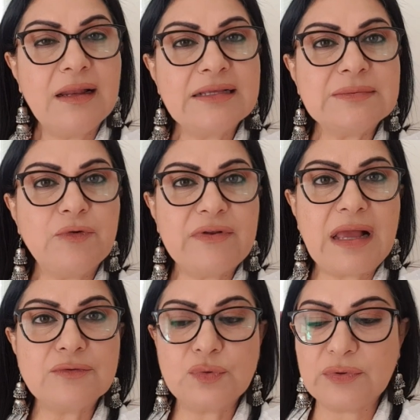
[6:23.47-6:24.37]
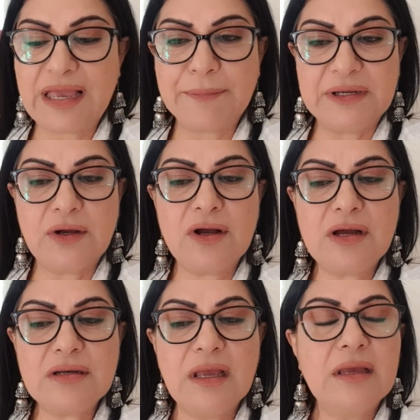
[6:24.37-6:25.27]
Let's move now to
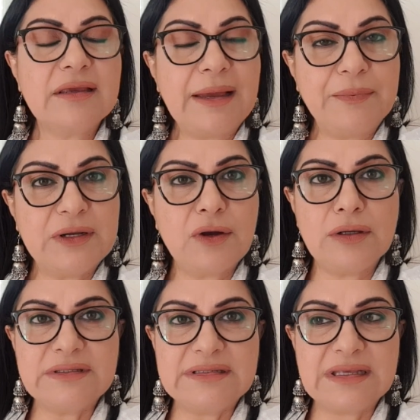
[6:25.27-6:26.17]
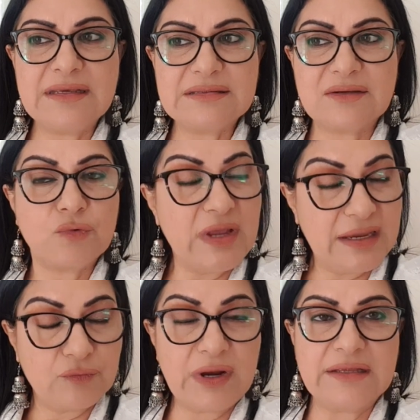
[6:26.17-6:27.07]
Capricorn. Capricorn, this is
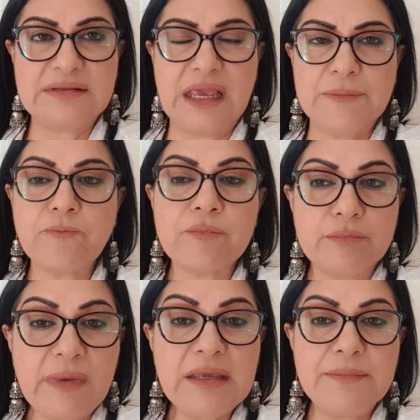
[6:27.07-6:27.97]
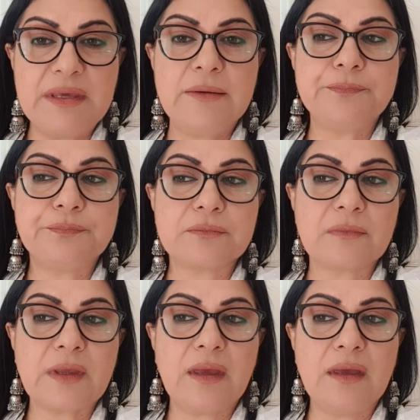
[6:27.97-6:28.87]
a great day.
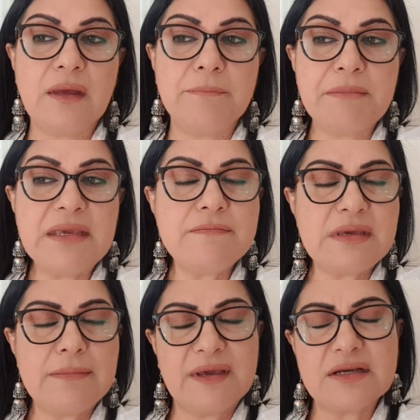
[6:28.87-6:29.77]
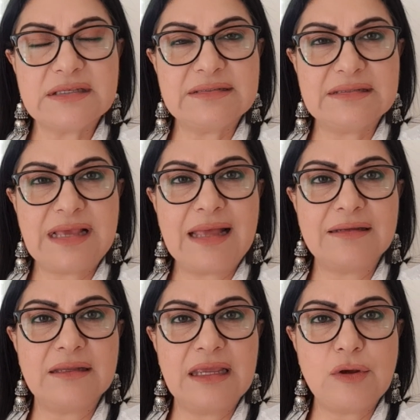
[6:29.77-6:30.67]
Maybe because it's a
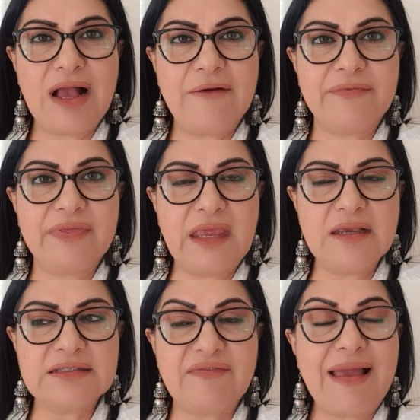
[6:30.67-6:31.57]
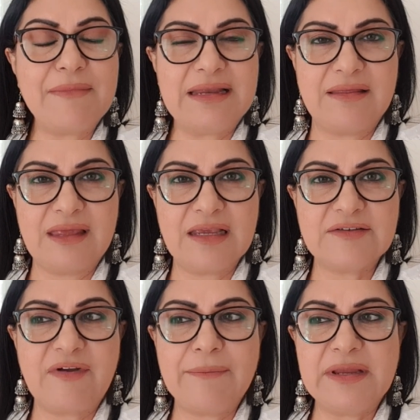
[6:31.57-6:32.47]
Saturday, you have things,
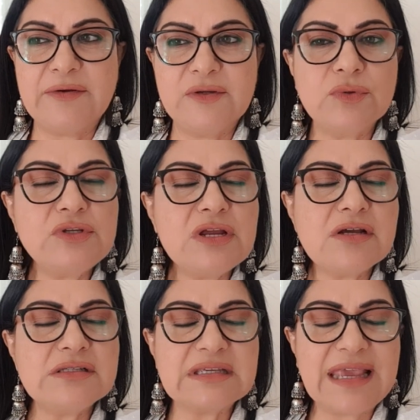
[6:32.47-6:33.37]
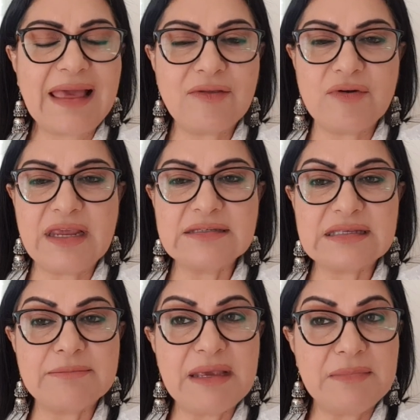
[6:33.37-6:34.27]
family reunions,
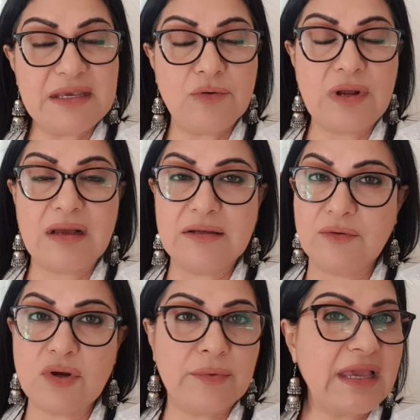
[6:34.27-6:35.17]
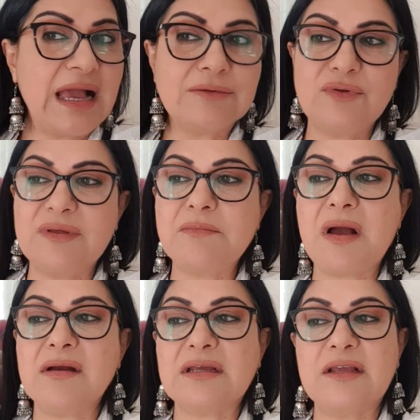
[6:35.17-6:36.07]
gatherings. Maybe you're going out to the
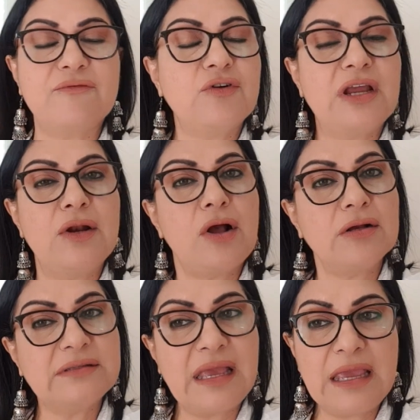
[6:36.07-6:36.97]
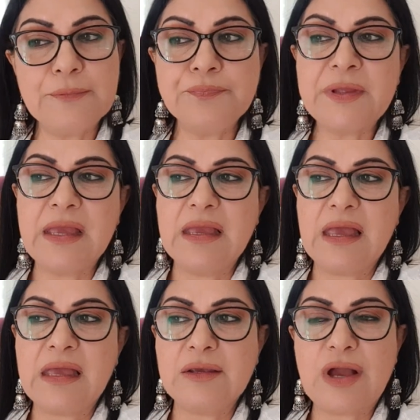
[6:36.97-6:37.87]
market for a long day.
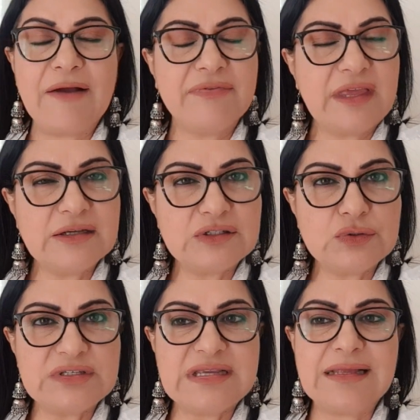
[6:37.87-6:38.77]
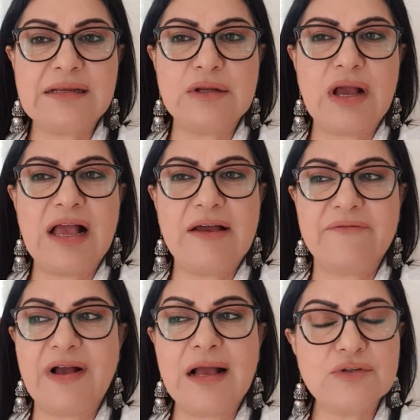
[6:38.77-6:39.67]
You have things to settle. You have
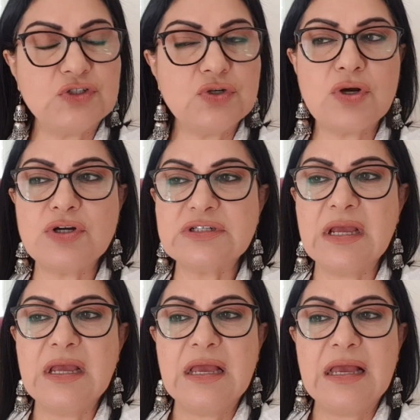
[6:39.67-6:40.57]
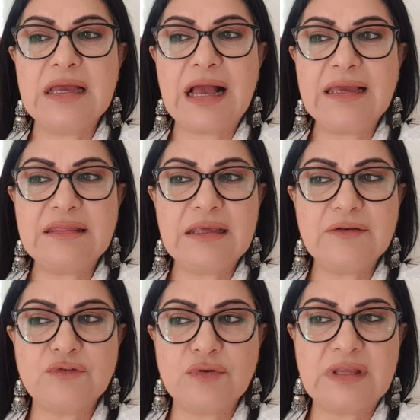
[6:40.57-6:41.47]
house chores. I
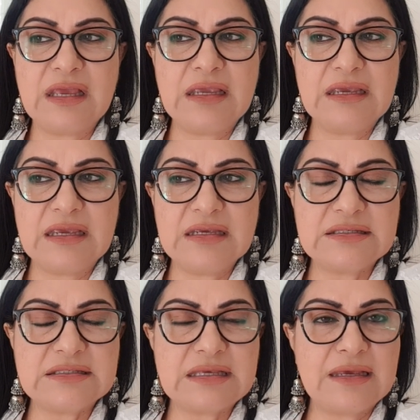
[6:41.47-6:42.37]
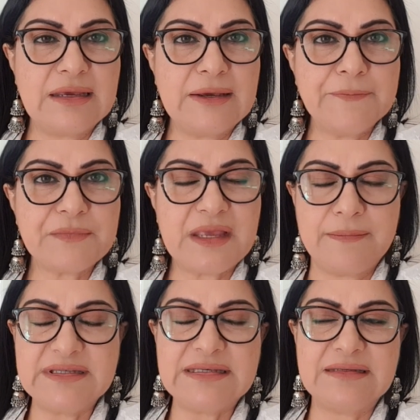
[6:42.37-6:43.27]
think today is a
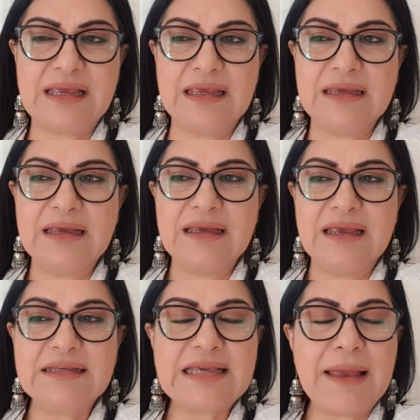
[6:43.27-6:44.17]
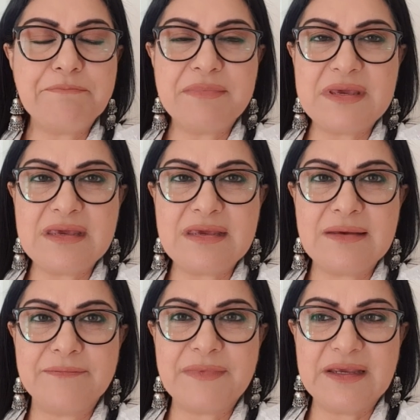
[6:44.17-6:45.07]
busy day. It can
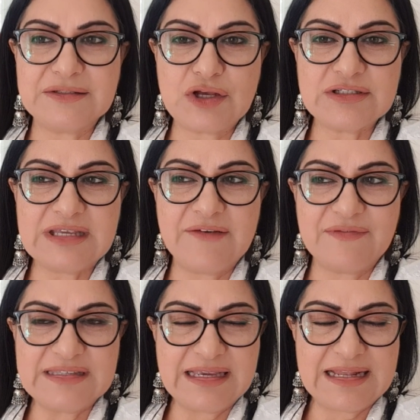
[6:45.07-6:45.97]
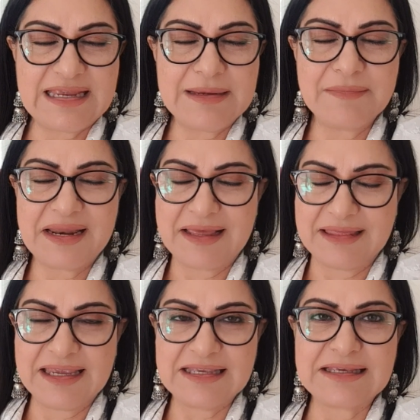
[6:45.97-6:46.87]
be exhausting physically, but I
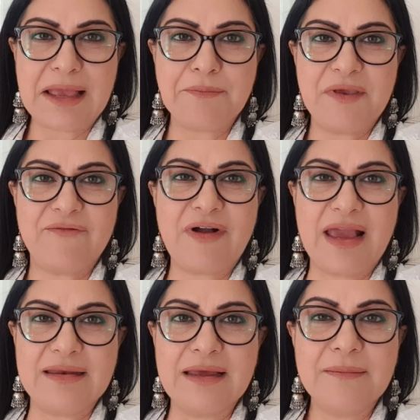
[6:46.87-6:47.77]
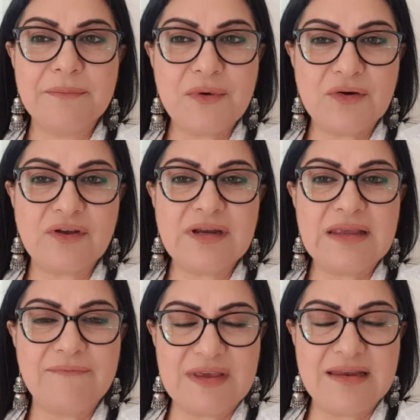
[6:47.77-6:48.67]
think it can be fine.
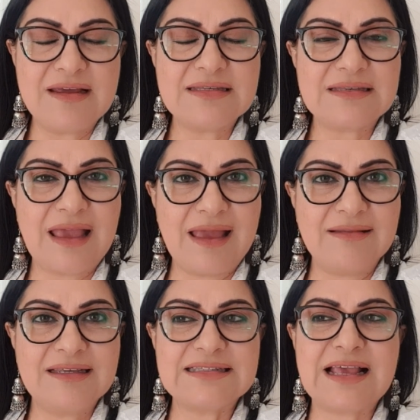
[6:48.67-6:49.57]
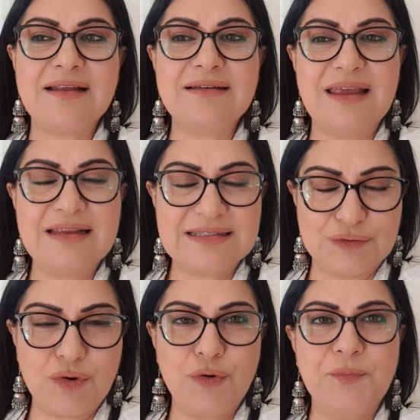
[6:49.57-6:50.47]
Mercury, Venus, and the Sun in
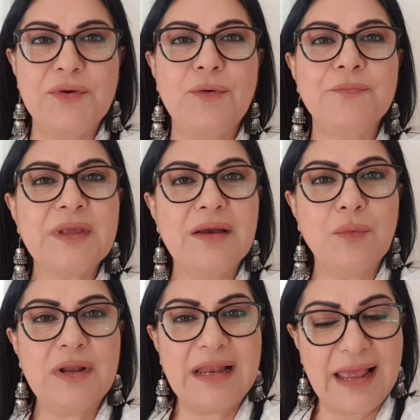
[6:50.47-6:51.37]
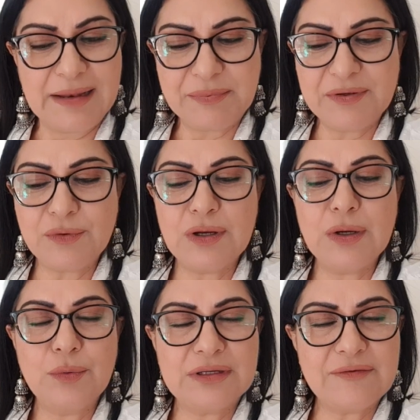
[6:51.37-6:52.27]
Scorpio will help you,
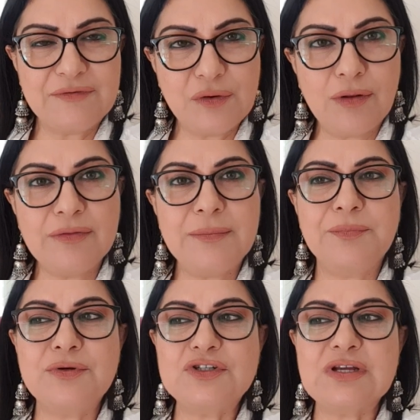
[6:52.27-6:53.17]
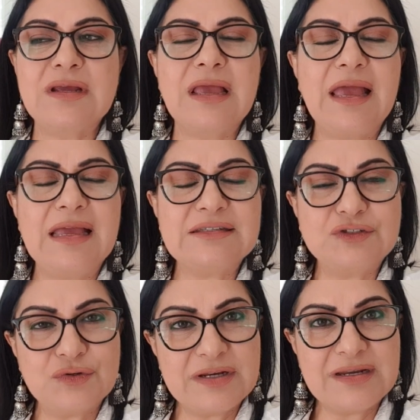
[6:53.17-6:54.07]
will give you all the push, and
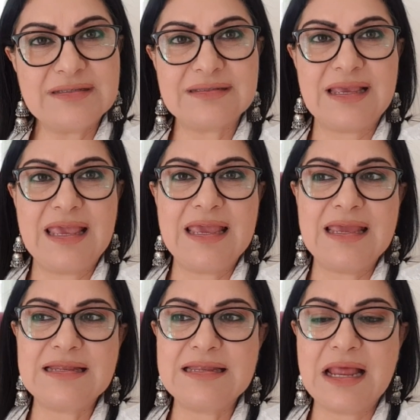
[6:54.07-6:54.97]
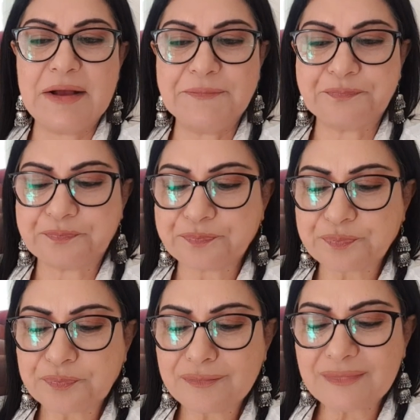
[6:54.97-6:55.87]
Uranus
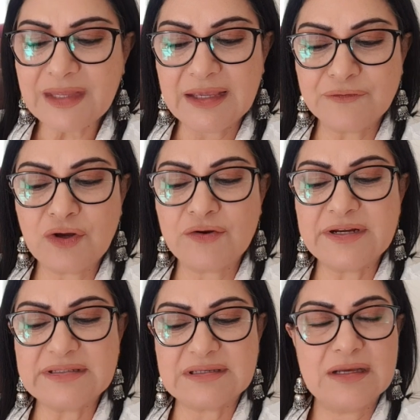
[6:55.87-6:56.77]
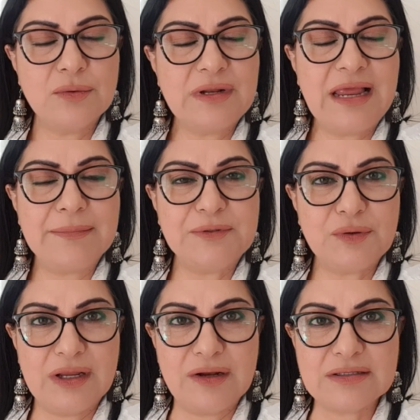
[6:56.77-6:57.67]
in Taurus will help you
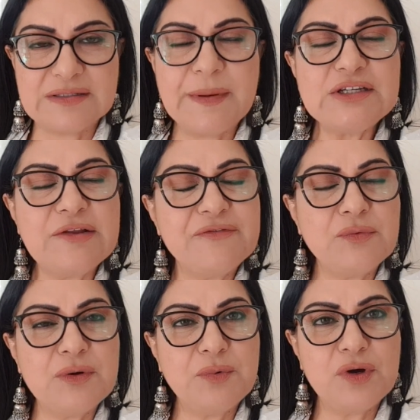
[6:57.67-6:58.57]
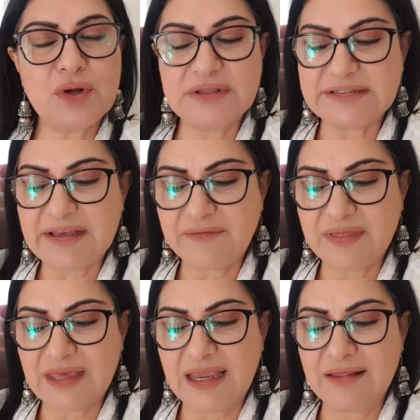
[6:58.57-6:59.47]
a lot, especially if you were born on the
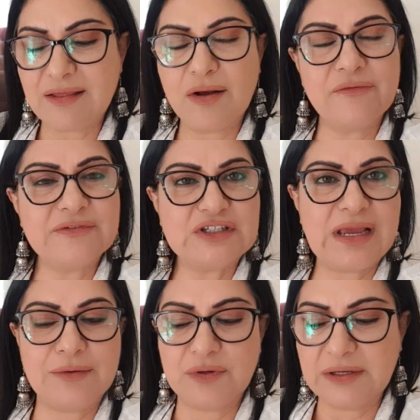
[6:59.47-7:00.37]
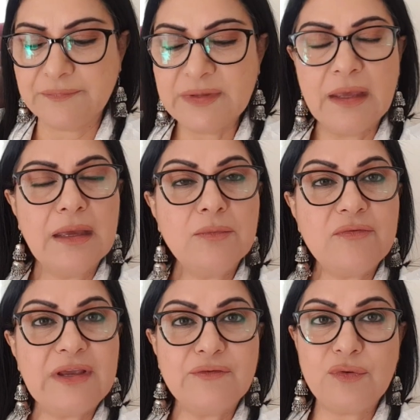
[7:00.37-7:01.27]
7th, 8th of January. Moving